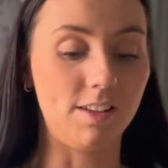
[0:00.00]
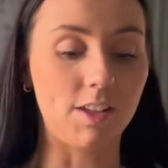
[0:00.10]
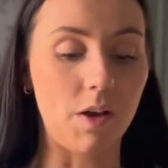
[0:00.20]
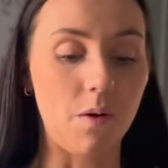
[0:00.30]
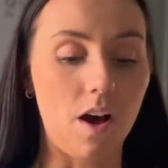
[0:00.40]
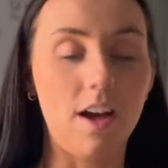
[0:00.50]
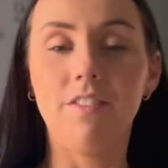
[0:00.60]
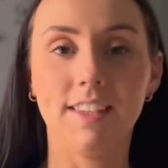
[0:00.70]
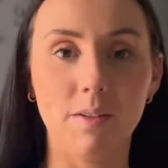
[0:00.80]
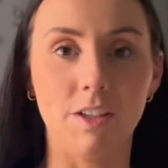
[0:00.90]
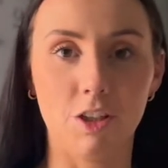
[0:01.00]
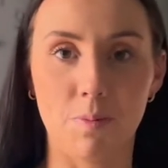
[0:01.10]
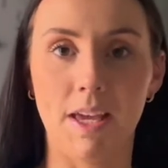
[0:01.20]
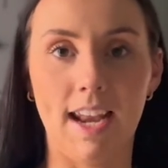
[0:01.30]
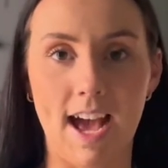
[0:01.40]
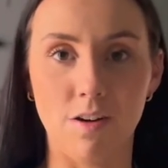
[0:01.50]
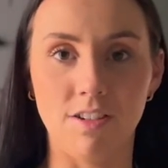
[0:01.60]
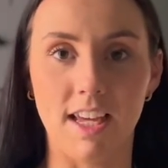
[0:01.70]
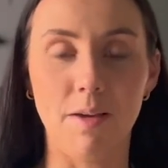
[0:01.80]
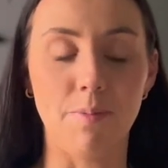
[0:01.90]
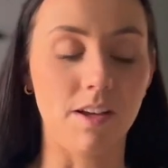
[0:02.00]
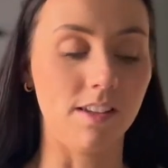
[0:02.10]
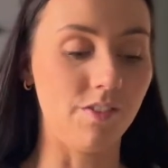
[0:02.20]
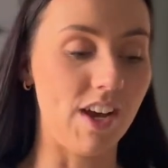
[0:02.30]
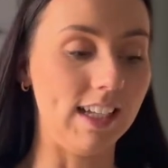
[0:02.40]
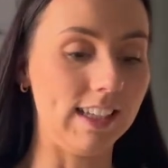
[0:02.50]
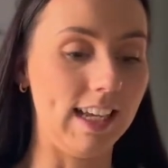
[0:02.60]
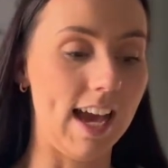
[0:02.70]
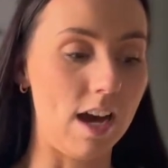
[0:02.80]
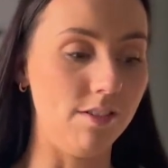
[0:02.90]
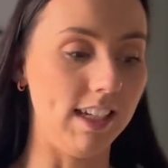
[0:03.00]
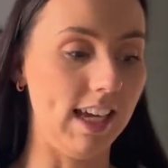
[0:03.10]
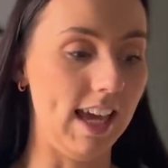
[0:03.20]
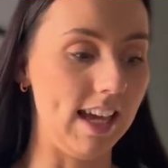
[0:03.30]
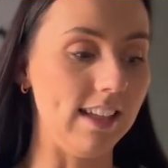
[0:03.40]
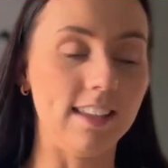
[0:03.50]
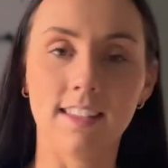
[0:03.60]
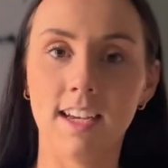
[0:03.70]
So I obviously went shopping in Aldi because firstly, Aldi is